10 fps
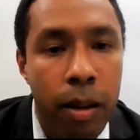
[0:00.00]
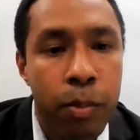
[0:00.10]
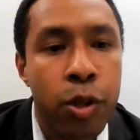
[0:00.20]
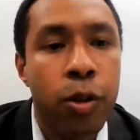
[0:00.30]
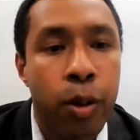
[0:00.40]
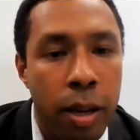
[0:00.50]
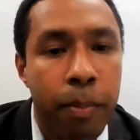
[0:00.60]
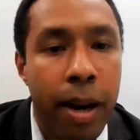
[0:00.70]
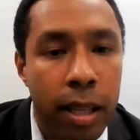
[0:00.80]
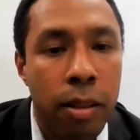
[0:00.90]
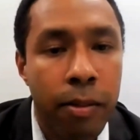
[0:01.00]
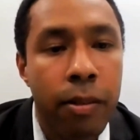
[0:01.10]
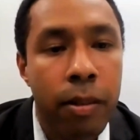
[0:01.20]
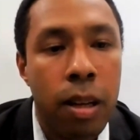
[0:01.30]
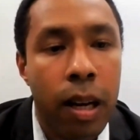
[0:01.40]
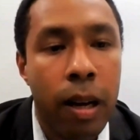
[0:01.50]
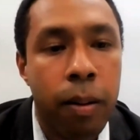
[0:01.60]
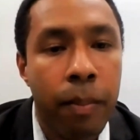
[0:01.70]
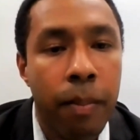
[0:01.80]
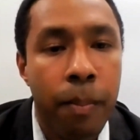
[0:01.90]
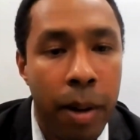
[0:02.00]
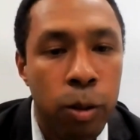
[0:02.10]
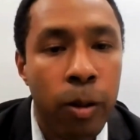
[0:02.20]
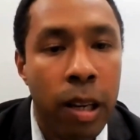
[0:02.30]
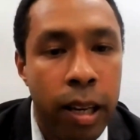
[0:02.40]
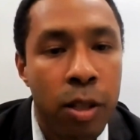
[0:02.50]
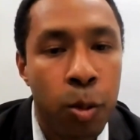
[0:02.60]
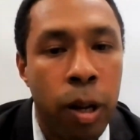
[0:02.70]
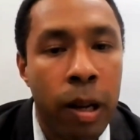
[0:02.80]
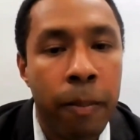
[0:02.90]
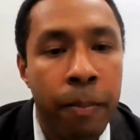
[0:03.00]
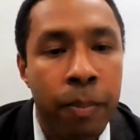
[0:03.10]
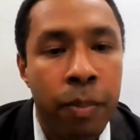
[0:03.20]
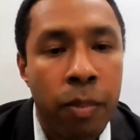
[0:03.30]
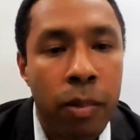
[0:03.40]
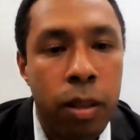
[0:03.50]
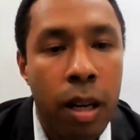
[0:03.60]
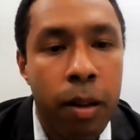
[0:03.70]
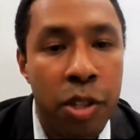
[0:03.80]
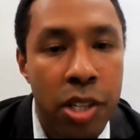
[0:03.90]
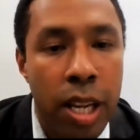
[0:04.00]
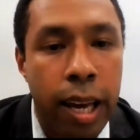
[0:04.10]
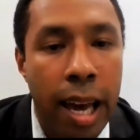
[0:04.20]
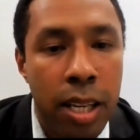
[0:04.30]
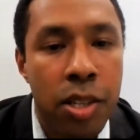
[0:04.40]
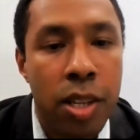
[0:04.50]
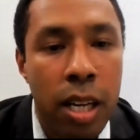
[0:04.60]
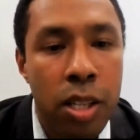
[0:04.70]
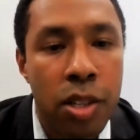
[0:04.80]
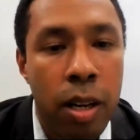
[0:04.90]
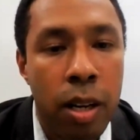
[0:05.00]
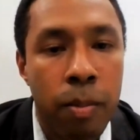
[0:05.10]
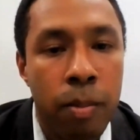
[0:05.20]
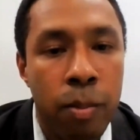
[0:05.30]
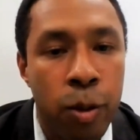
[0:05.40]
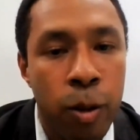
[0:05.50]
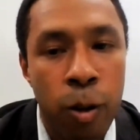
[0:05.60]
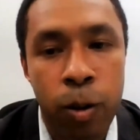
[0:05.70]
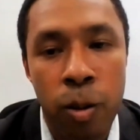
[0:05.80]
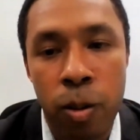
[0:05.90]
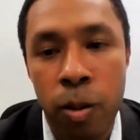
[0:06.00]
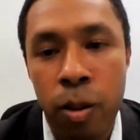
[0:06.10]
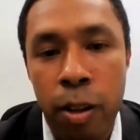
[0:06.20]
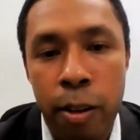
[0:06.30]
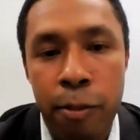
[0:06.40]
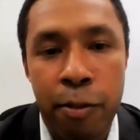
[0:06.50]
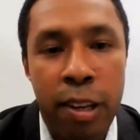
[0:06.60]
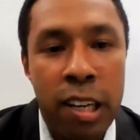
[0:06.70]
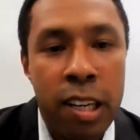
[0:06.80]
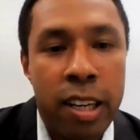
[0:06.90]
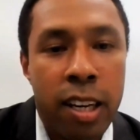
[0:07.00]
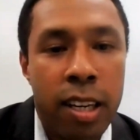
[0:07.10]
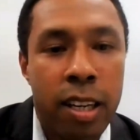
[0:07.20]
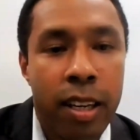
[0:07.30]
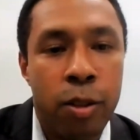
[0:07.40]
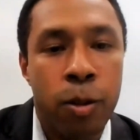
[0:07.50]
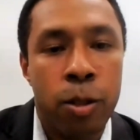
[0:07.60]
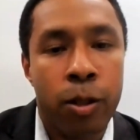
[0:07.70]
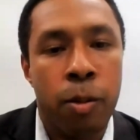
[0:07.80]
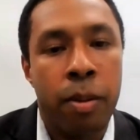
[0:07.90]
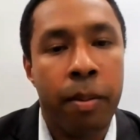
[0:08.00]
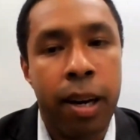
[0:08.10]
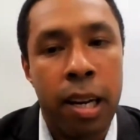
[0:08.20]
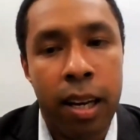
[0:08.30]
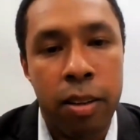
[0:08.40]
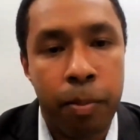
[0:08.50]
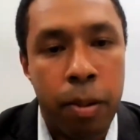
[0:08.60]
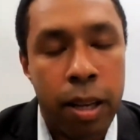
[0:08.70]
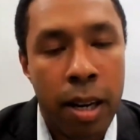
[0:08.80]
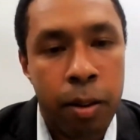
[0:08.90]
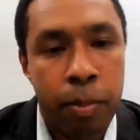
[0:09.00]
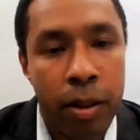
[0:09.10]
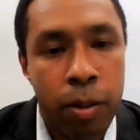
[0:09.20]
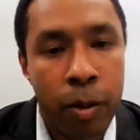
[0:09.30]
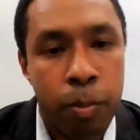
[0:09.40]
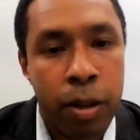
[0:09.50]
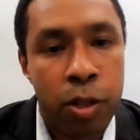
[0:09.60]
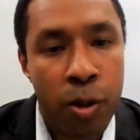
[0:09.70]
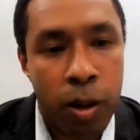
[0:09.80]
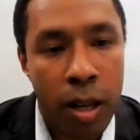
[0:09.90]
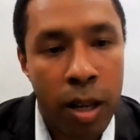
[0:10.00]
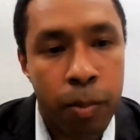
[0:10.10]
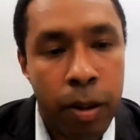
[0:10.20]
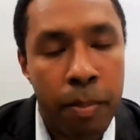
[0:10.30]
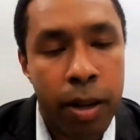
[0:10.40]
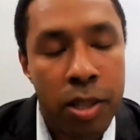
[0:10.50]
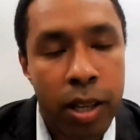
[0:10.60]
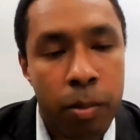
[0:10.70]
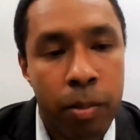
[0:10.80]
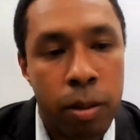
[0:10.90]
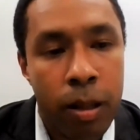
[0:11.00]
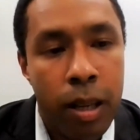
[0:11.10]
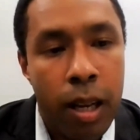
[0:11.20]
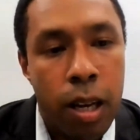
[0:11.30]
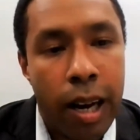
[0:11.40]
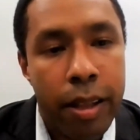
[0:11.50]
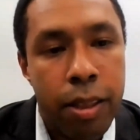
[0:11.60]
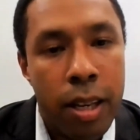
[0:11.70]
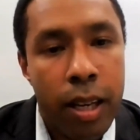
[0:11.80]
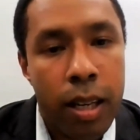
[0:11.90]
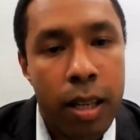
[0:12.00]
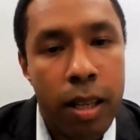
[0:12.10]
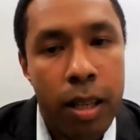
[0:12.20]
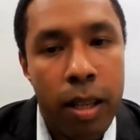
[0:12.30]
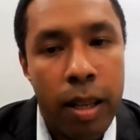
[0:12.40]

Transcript: helps you keep active mentally as well. Just like exercise, you go to feel, you go throw me a ball, you play rugby or you play soccer, you play basketball. I think